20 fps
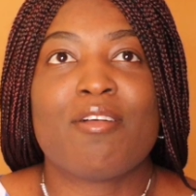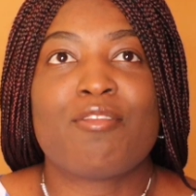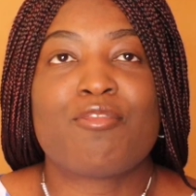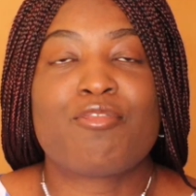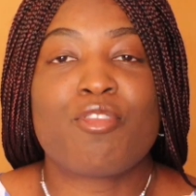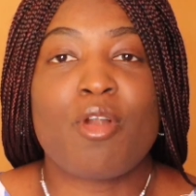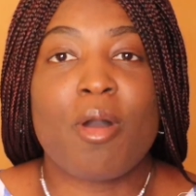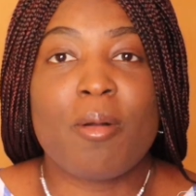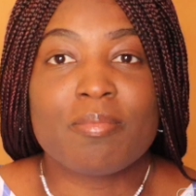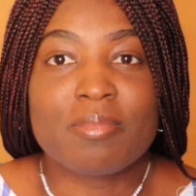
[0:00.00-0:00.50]

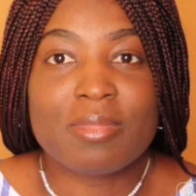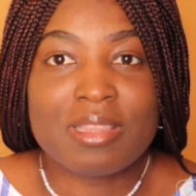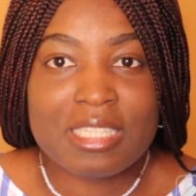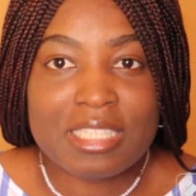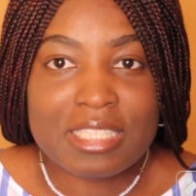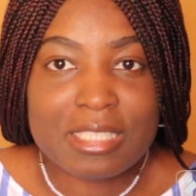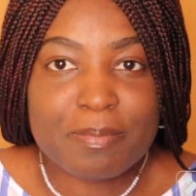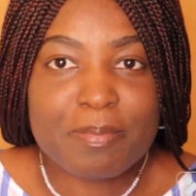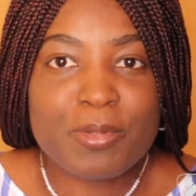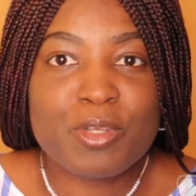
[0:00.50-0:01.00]
from
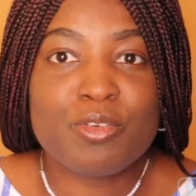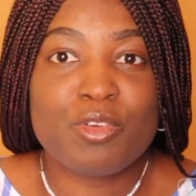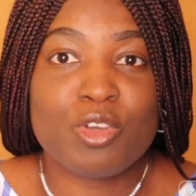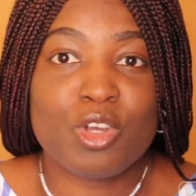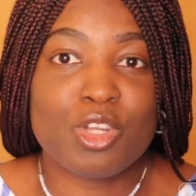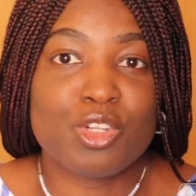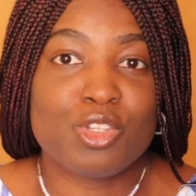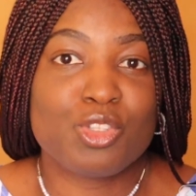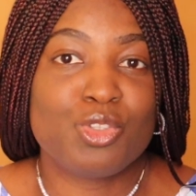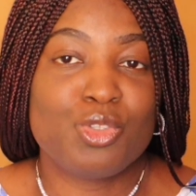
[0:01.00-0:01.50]
this
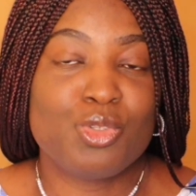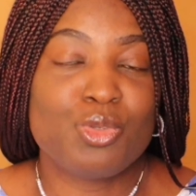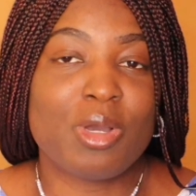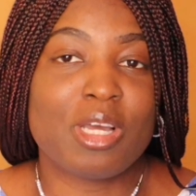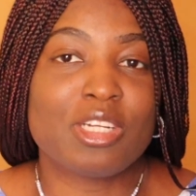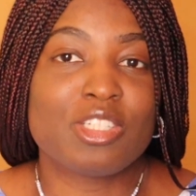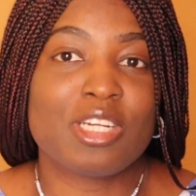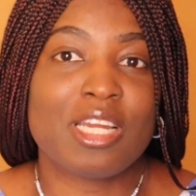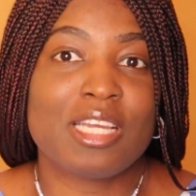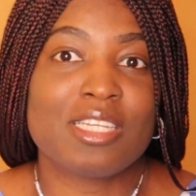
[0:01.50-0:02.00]
period you
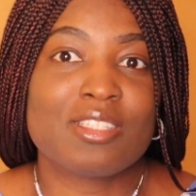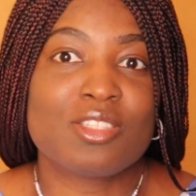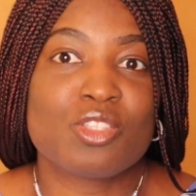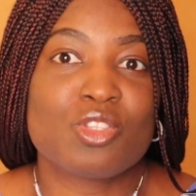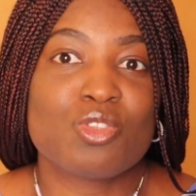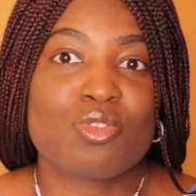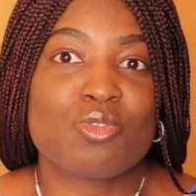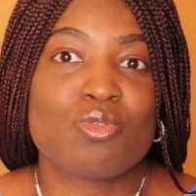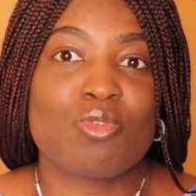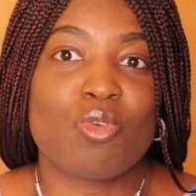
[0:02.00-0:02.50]
are trying
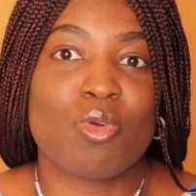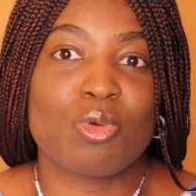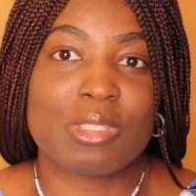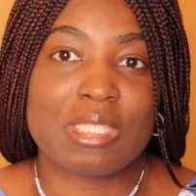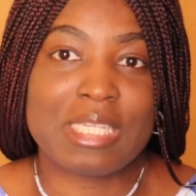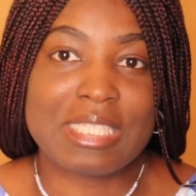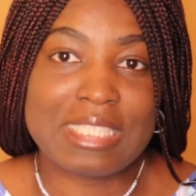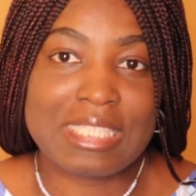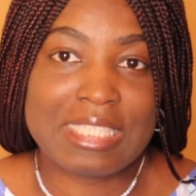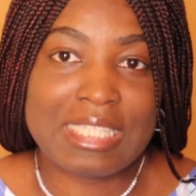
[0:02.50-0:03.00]
to
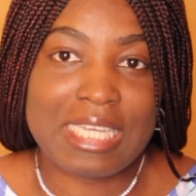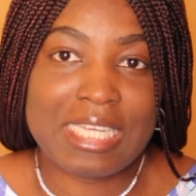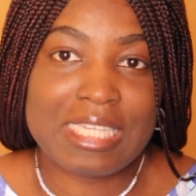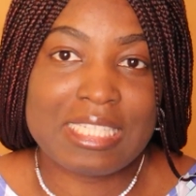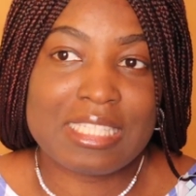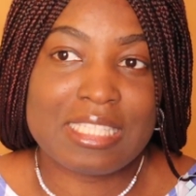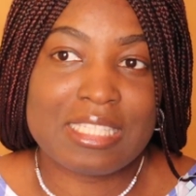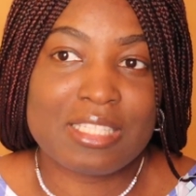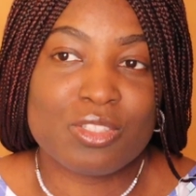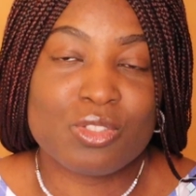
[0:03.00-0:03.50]

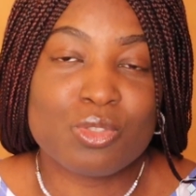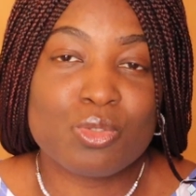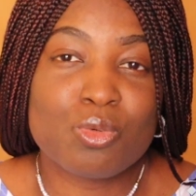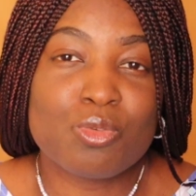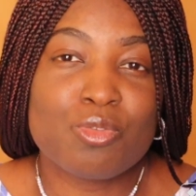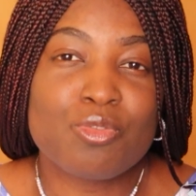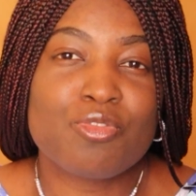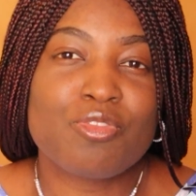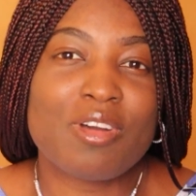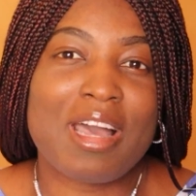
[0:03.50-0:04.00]
authenticate
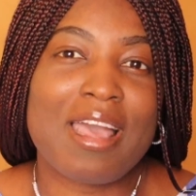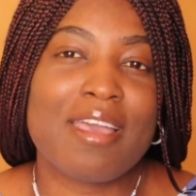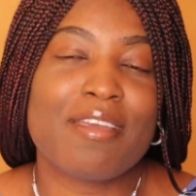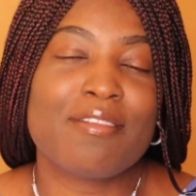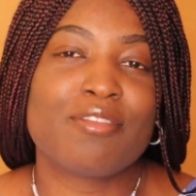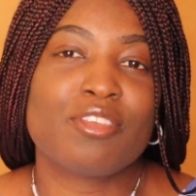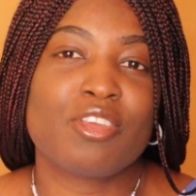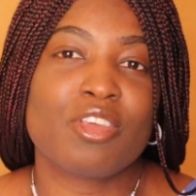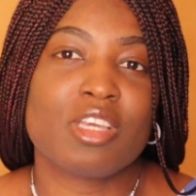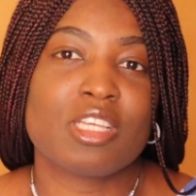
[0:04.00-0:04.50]
to
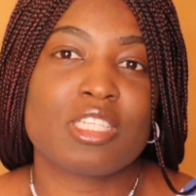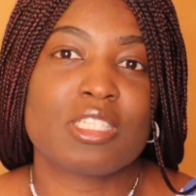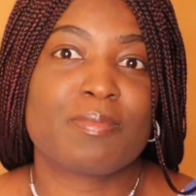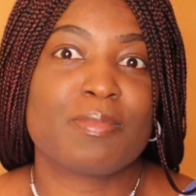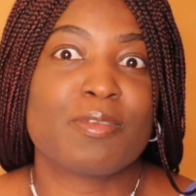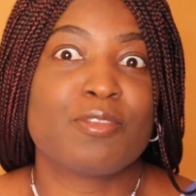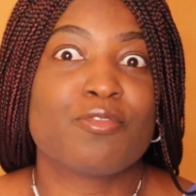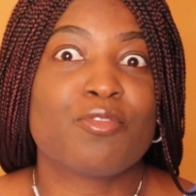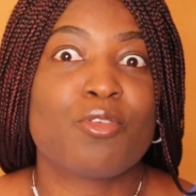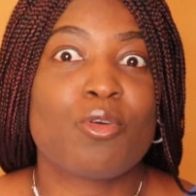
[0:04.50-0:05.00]
5 years
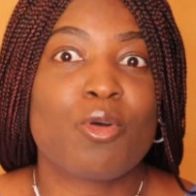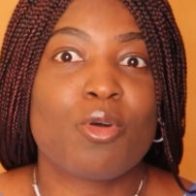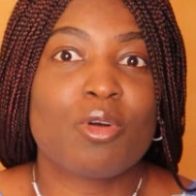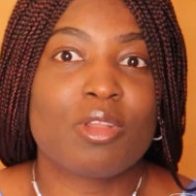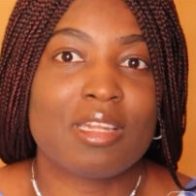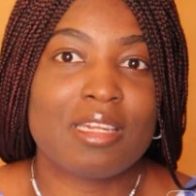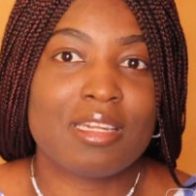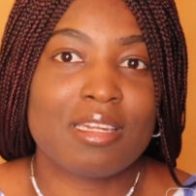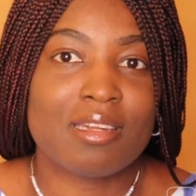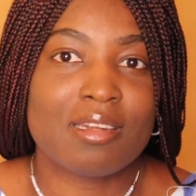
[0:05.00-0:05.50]

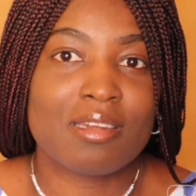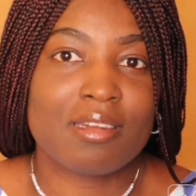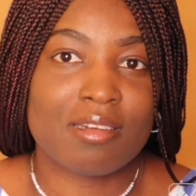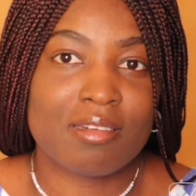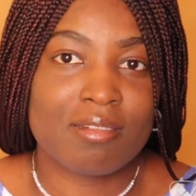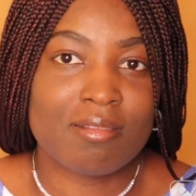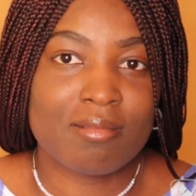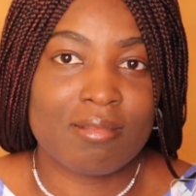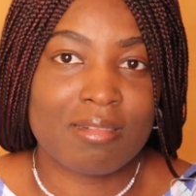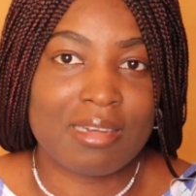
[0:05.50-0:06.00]
before
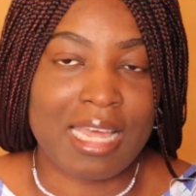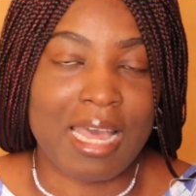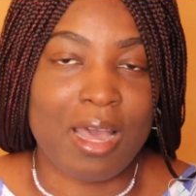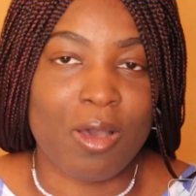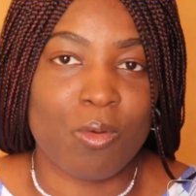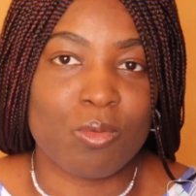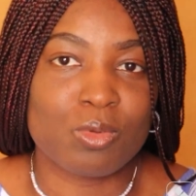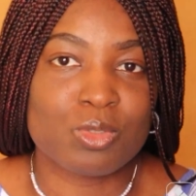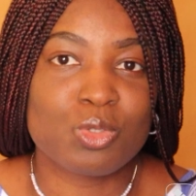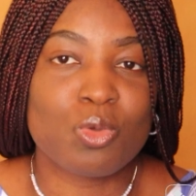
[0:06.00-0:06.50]

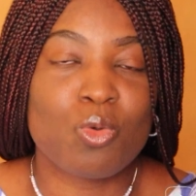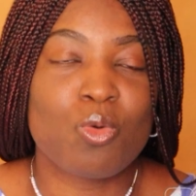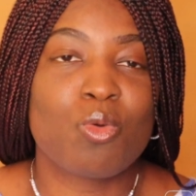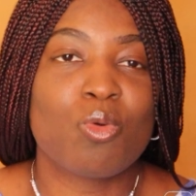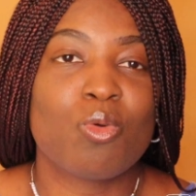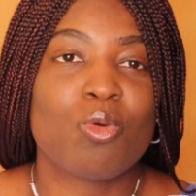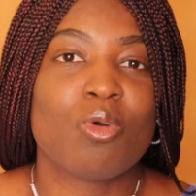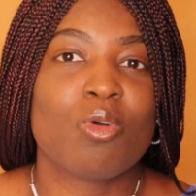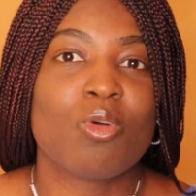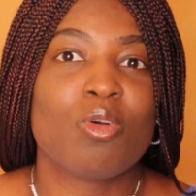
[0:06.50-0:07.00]
now.
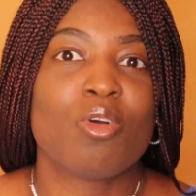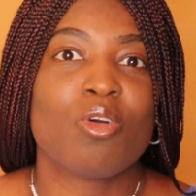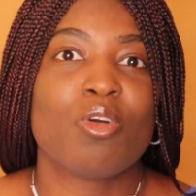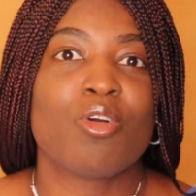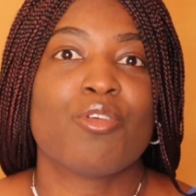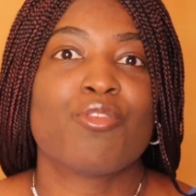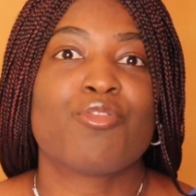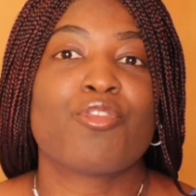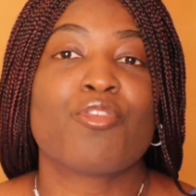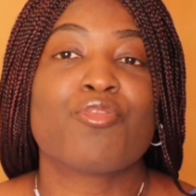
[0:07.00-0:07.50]
So
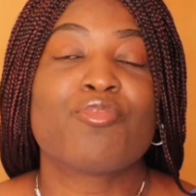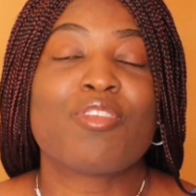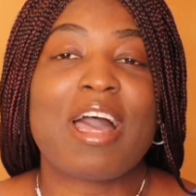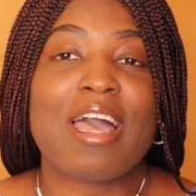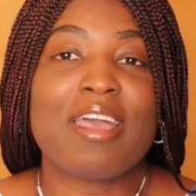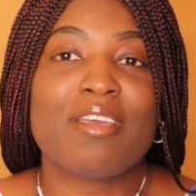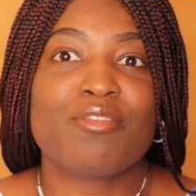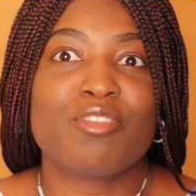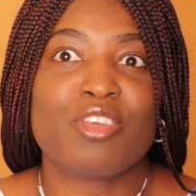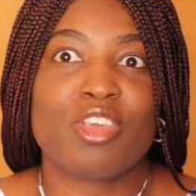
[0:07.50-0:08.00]
for
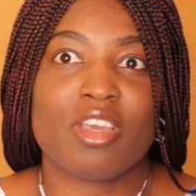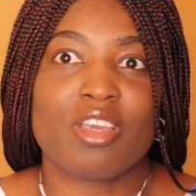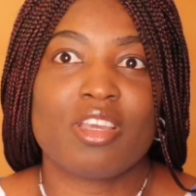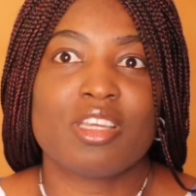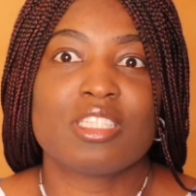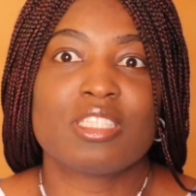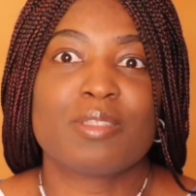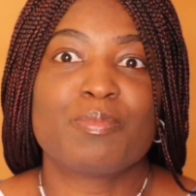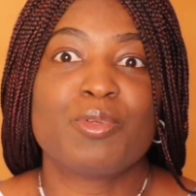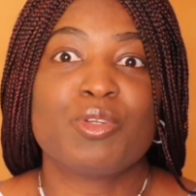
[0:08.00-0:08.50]
5
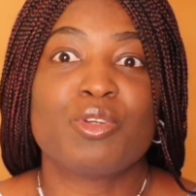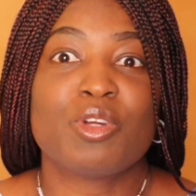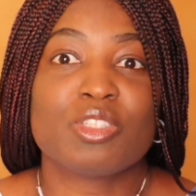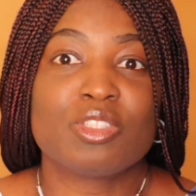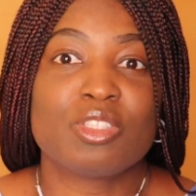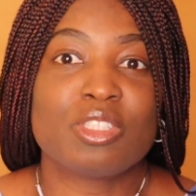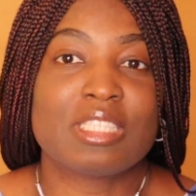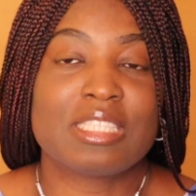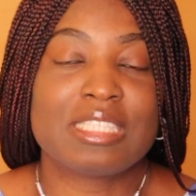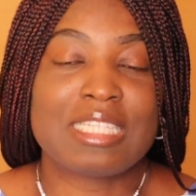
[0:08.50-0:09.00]
years
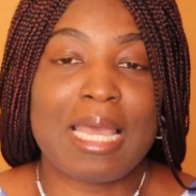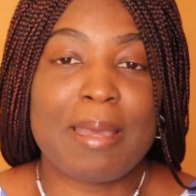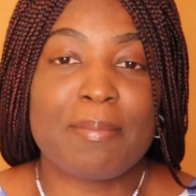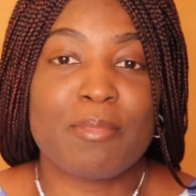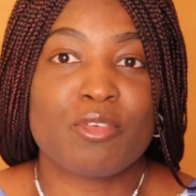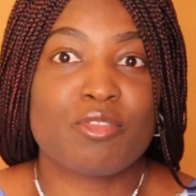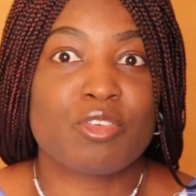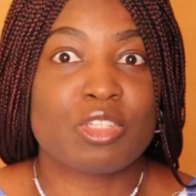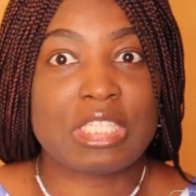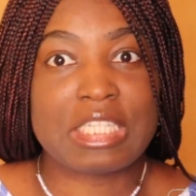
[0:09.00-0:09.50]
prior to the
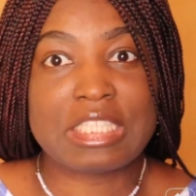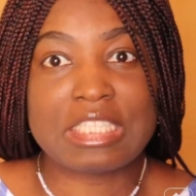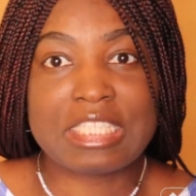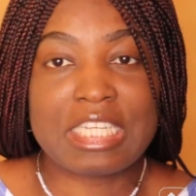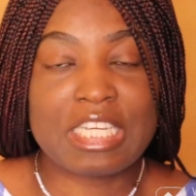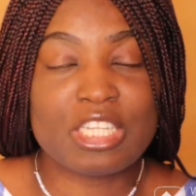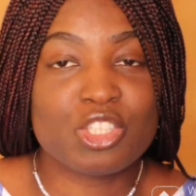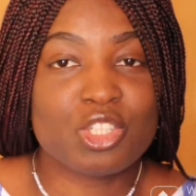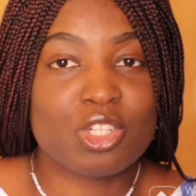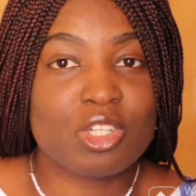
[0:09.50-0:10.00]
time of
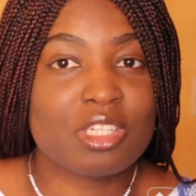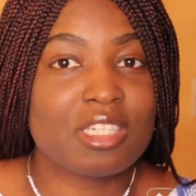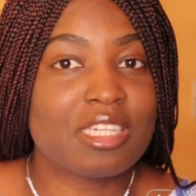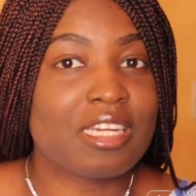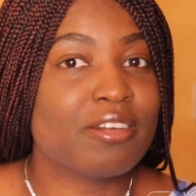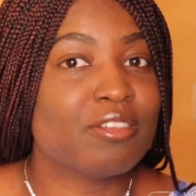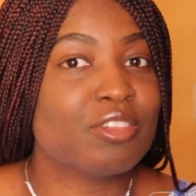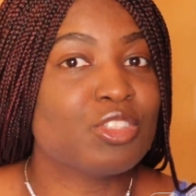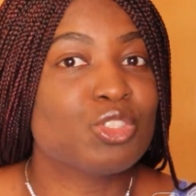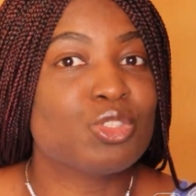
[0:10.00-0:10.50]
authentication,
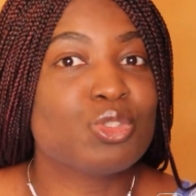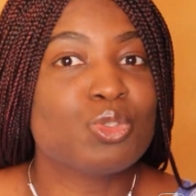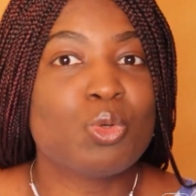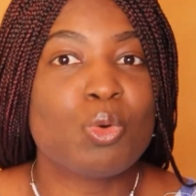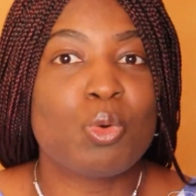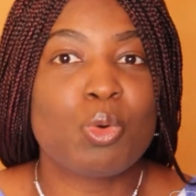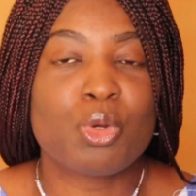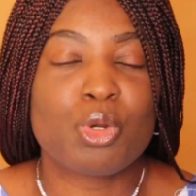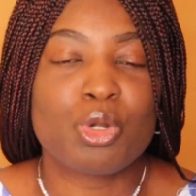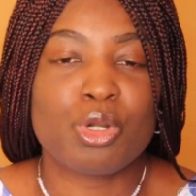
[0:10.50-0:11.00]
there is
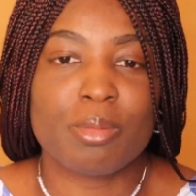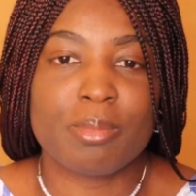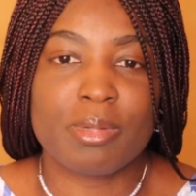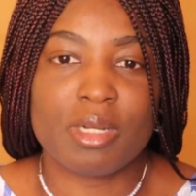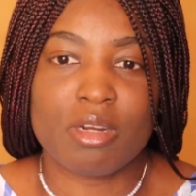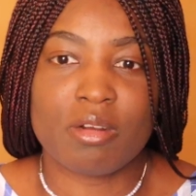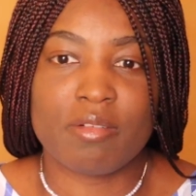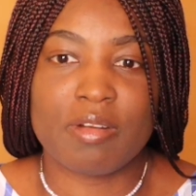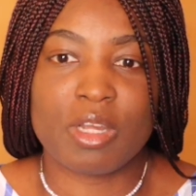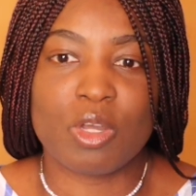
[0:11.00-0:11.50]
no
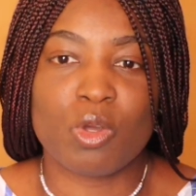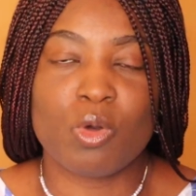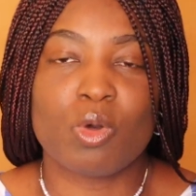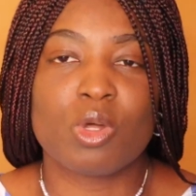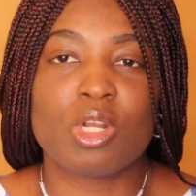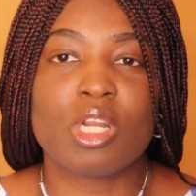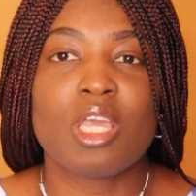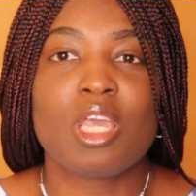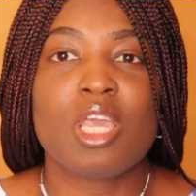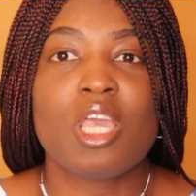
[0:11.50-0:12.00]
criminal
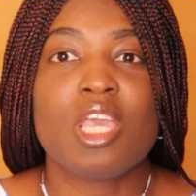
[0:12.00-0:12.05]
record.